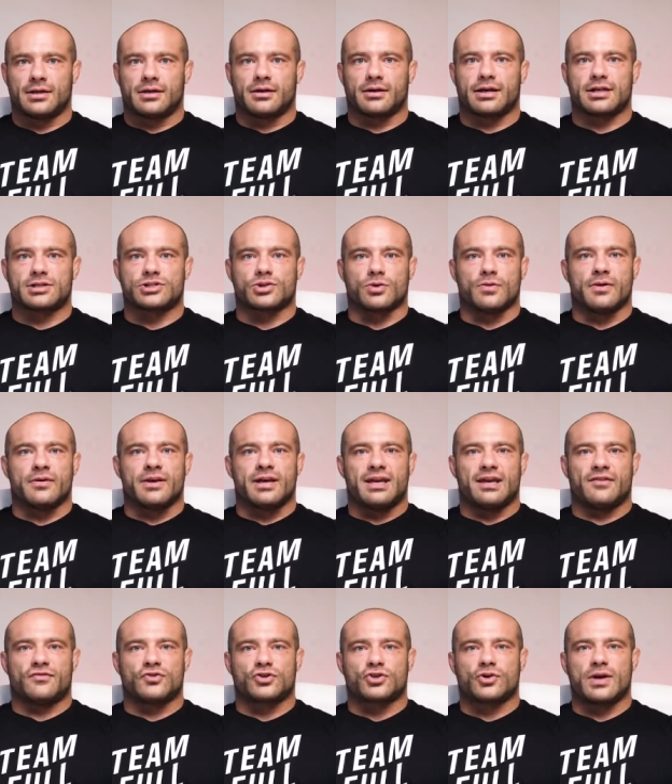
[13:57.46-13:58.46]
Okay, so
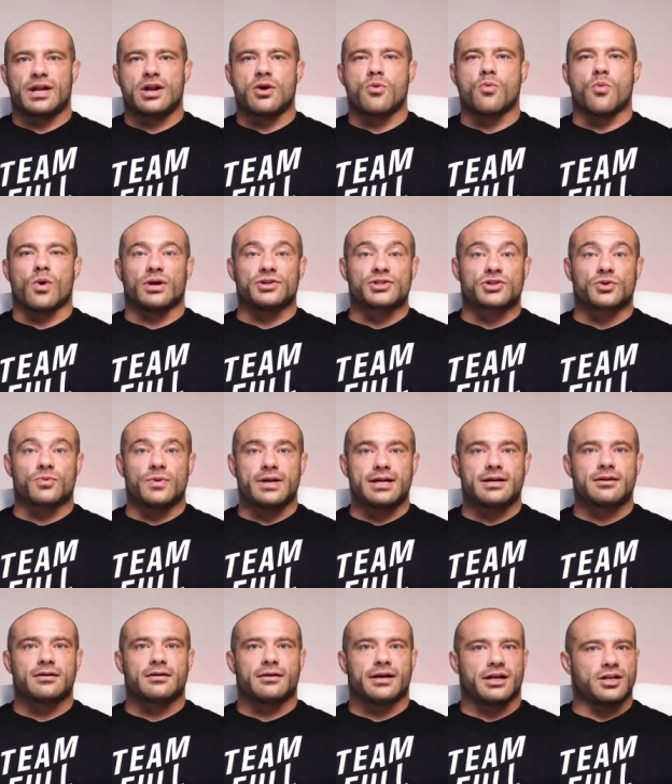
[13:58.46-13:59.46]
if you're training once a
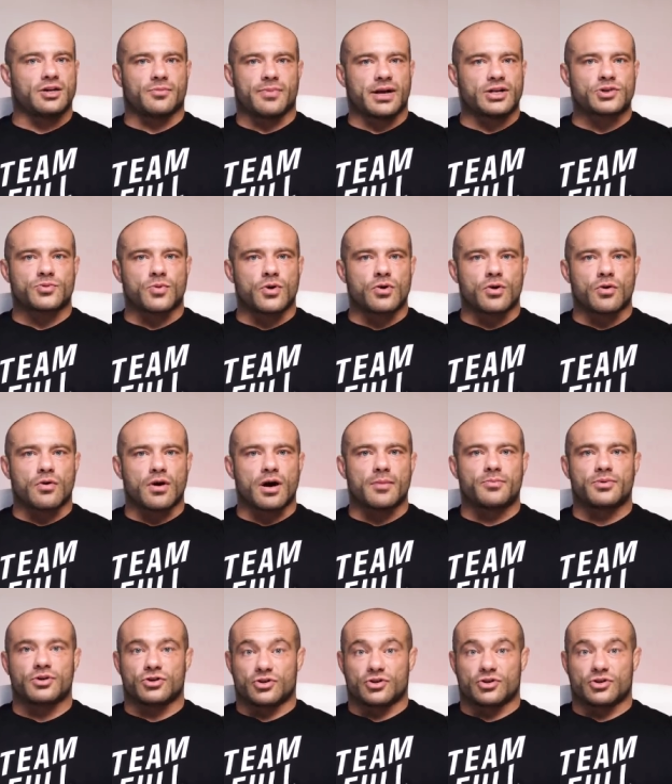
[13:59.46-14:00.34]
week and your bench won't go up,